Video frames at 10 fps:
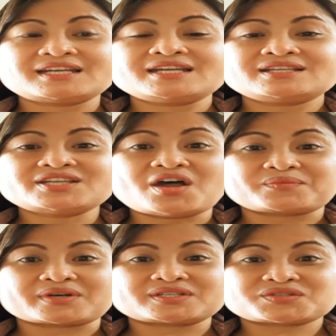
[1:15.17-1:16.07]

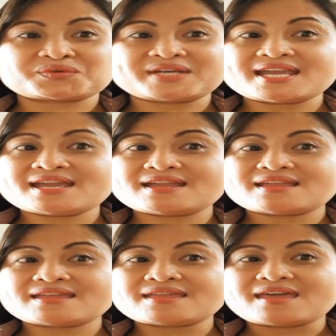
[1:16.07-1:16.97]
Number 3.
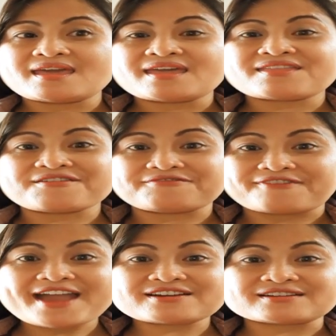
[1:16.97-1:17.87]
The
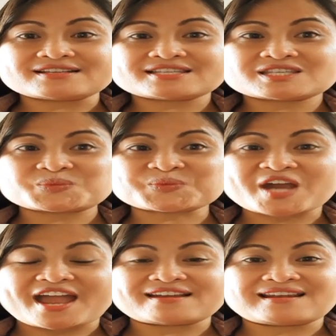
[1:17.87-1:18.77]
virus
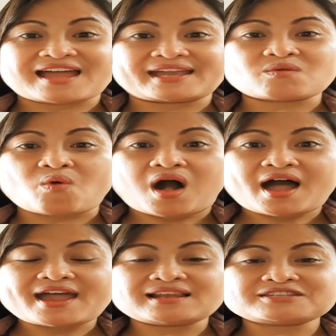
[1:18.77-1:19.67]
spread like
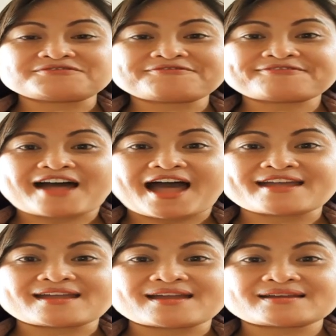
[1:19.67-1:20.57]

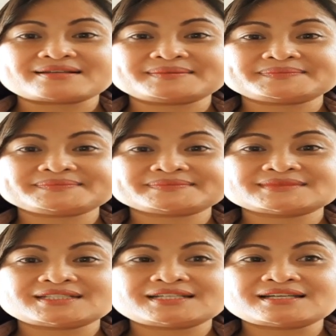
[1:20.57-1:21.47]
wildfire.
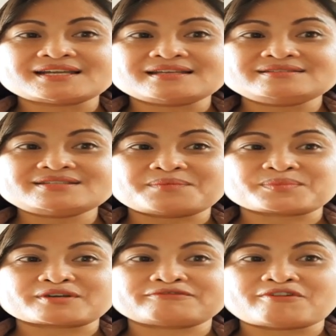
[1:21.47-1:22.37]

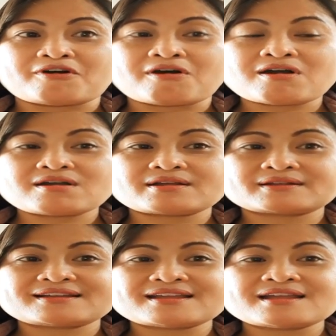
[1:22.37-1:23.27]
Number 4.
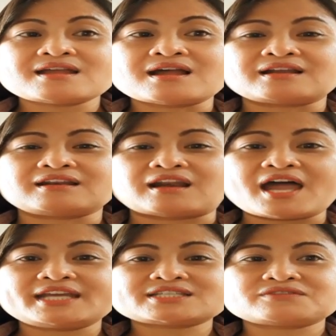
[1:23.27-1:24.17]

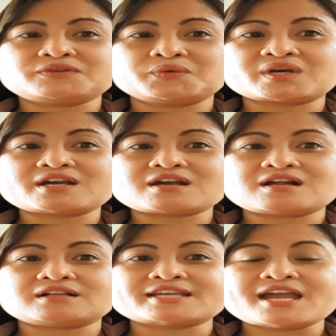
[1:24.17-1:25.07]
Light of the
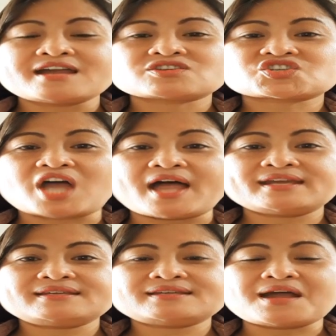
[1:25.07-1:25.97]
world,
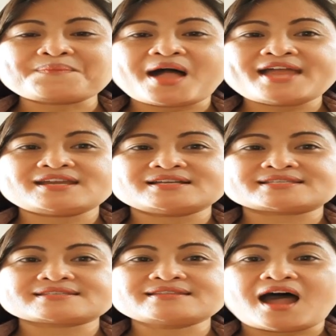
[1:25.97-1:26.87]
shine upon
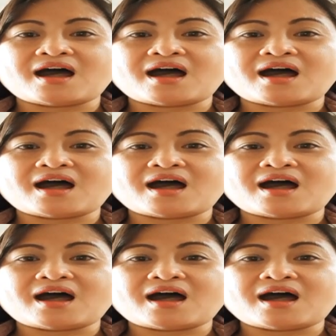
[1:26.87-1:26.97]
us now.